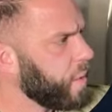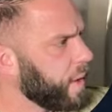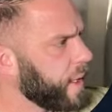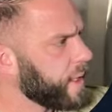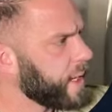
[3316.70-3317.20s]

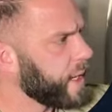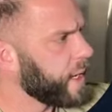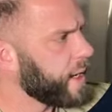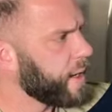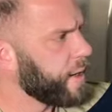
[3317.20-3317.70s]
let's
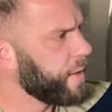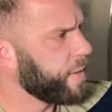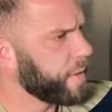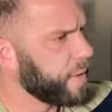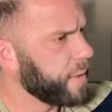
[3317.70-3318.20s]

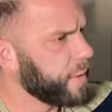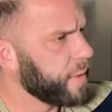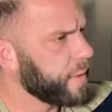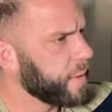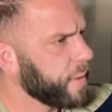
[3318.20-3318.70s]
give
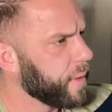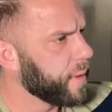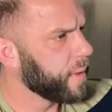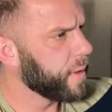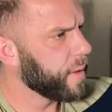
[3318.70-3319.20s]

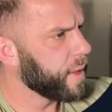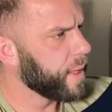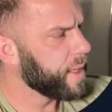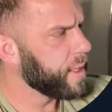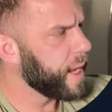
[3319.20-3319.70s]

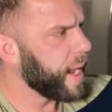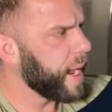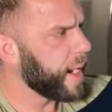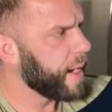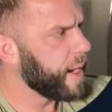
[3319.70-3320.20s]
this
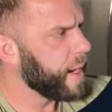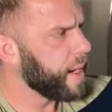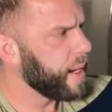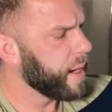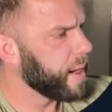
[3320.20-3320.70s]
tag
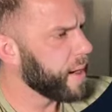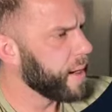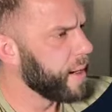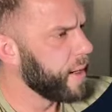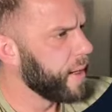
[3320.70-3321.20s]

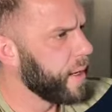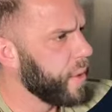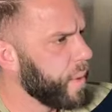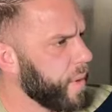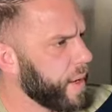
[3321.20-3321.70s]
here,
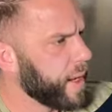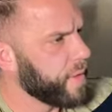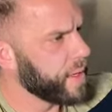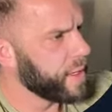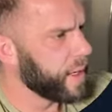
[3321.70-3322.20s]
we wanna give
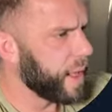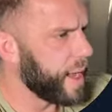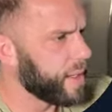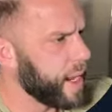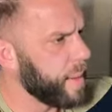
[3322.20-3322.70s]
this a
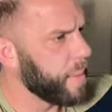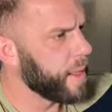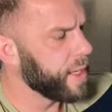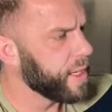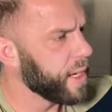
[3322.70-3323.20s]
class name, and
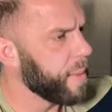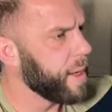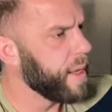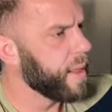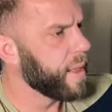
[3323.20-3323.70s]
this is gonna
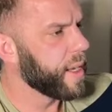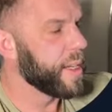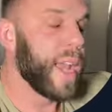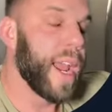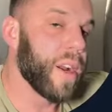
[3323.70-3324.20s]
be the
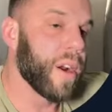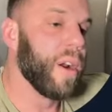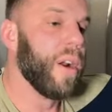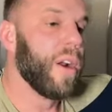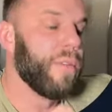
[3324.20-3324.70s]

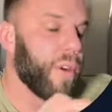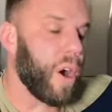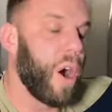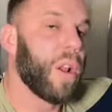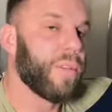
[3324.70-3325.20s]
container for
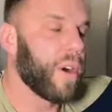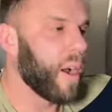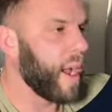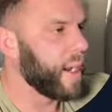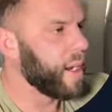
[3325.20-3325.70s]
all of our
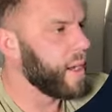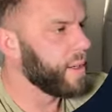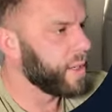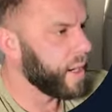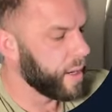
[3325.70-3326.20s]

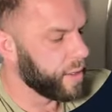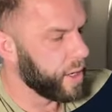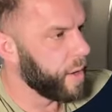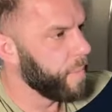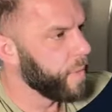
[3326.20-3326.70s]
icons here.
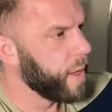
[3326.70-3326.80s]
So